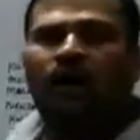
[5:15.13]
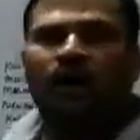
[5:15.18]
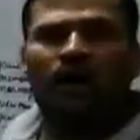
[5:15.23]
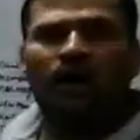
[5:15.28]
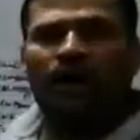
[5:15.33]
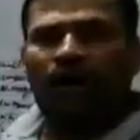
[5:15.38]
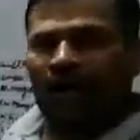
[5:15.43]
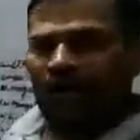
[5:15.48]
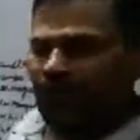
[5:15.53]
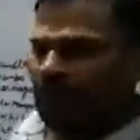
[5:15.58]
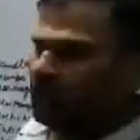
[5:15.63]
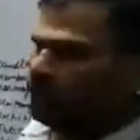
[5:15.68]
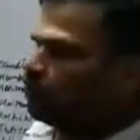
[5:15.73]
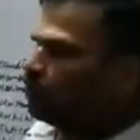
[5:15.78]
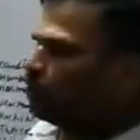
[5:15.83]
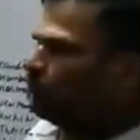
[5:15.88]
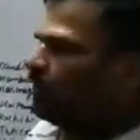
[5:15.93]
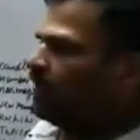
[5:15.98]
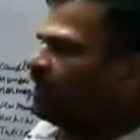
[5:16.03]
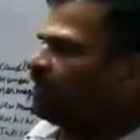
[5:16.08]
iron ore
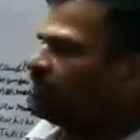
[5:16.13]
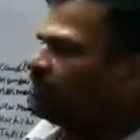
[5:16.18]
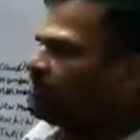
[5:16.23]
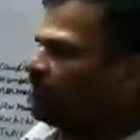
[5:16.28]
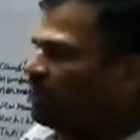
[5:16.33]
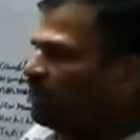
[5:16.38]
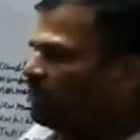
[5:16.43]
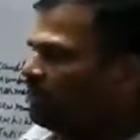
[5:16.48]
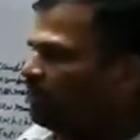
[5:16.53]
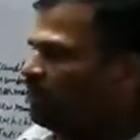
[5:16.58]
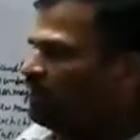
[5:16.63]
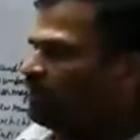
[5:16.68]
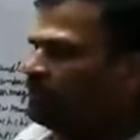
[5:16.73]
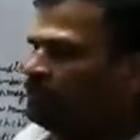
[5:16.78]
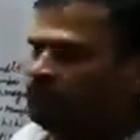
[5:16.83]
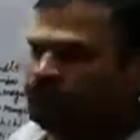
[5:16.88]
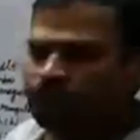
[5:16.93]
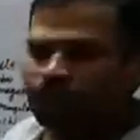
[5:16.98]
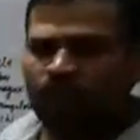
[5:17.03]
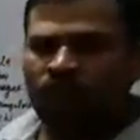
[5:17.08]
mines are
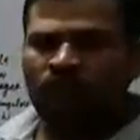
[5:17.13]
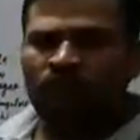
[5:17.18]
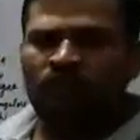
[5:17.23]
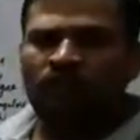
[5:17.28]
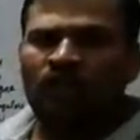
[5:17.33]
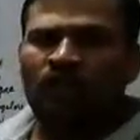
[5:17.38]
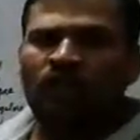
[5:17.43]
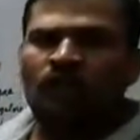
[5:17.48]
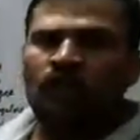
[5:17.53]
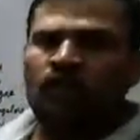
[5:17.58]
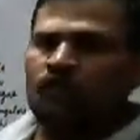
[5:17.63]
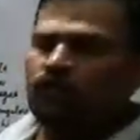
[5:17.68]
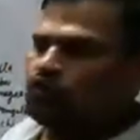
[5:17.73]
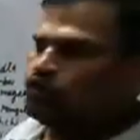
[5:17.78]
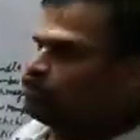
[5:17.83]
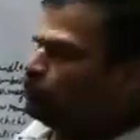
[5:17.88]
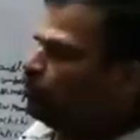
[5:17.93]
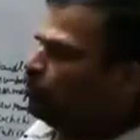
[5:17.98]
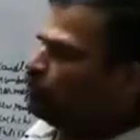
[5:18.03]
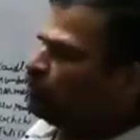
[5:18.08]
there.
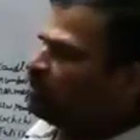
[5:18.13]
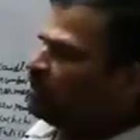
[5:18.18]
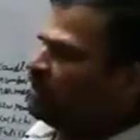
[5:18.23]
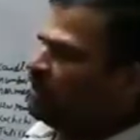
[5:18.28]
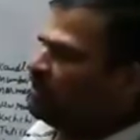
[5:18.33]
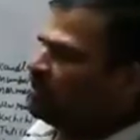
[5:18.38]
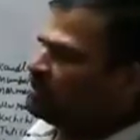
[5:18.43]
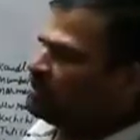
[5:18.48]
So these